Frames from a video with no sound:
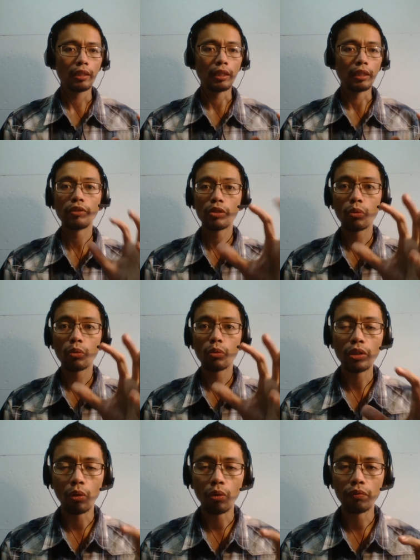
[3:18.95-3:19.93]
Now there's a way
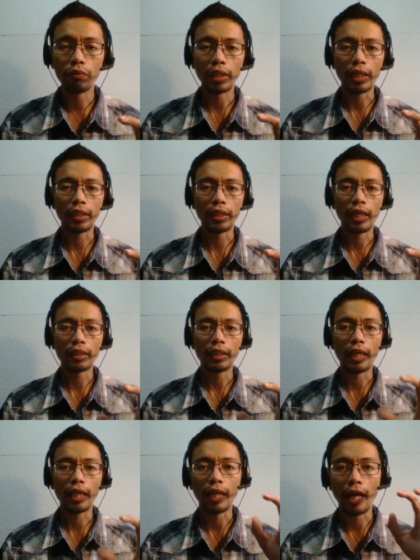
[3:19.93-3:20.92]
to override that, and